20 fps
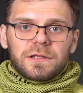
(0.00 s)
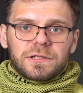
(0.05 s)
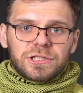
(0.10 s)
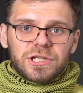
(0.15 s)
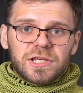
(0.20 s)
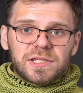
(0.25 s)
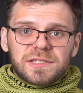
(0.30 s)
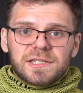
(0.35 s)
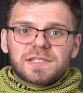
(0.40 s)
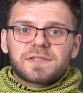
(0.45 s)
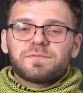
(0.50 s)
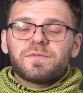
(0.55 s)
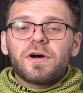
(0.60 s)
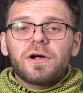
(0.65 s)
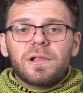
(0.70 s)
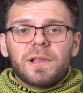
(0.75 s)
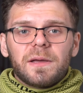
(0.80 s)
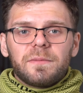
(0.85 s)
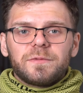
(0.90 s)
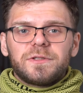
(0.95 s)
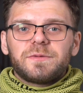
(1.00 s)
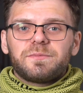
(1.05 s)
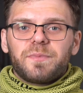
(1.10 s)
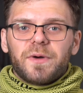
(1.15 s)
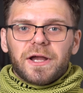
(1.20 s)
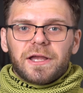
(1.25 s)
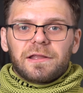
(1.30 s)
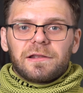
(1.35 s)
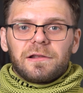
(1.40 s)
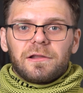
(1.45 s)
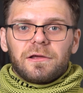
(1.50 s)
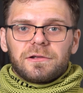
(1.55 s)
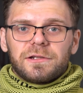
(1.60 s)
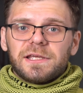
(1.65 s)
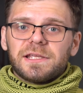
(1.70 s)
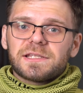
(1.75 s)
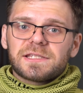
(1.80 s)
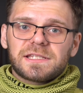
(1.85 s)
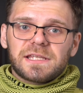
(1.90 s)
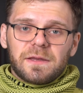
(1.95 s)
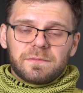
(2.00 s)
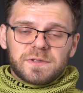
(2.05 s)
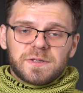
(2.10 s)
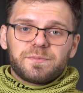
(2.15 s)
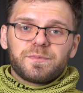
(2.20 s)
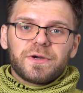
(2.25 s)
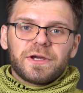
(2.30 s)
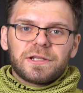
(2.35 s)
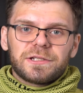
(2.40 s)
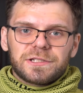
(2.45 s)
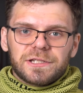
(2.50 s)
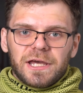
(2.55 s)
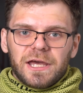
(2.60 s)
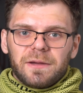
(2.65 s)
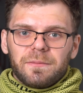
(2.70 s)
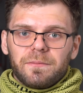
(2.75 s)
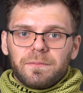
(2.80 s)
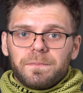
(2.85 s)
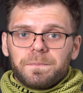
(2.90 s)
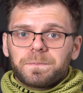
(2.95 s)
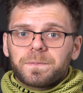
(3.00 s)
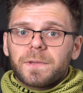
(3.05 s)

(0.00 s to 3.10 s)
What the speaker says: just a small empty parking lot and some spare time.